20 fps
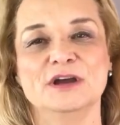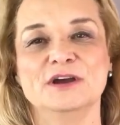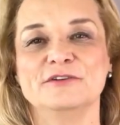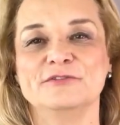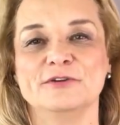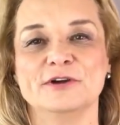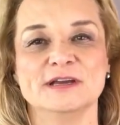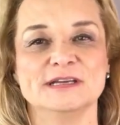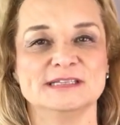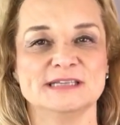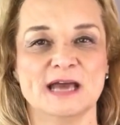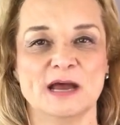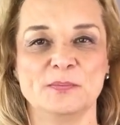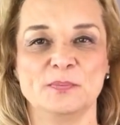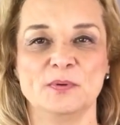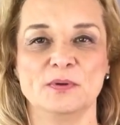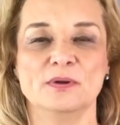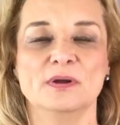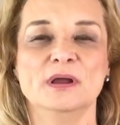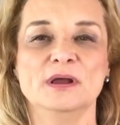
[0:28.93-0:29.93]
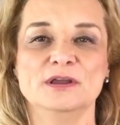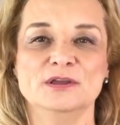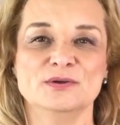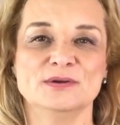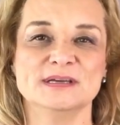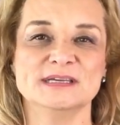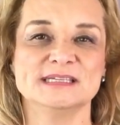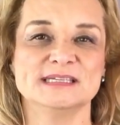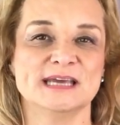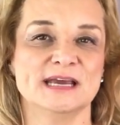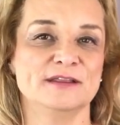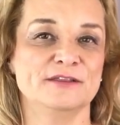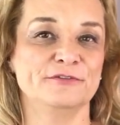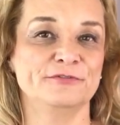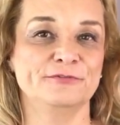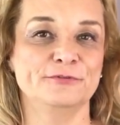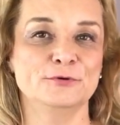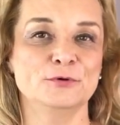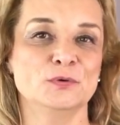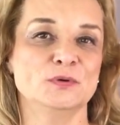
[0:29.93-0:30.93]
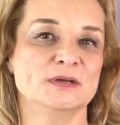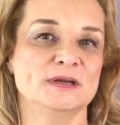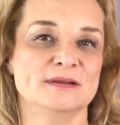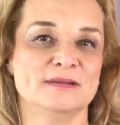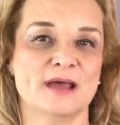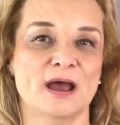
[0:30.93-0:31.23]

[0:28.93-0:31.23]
For example, you can say the food in